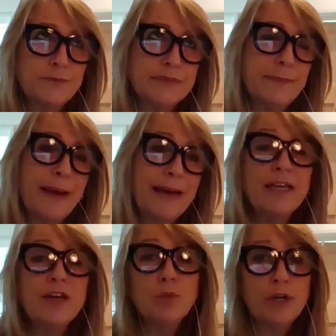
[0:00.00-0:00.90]

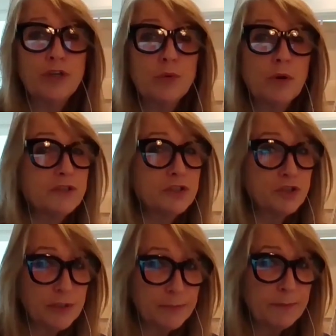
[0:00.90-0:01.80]
depending on where you are in your
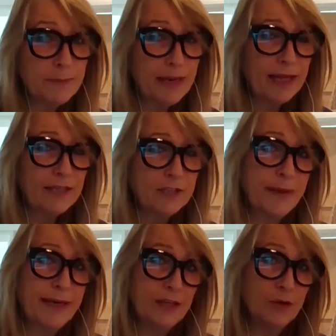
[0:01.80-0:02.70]
treatment plan,
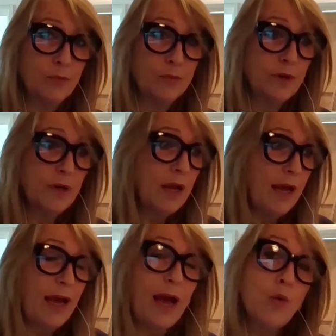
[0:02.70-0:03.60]
depending on
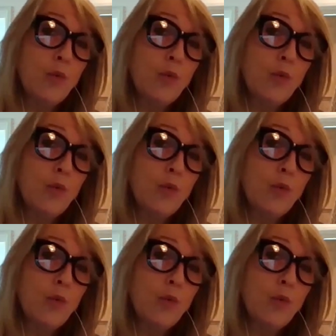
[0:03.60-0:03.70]
how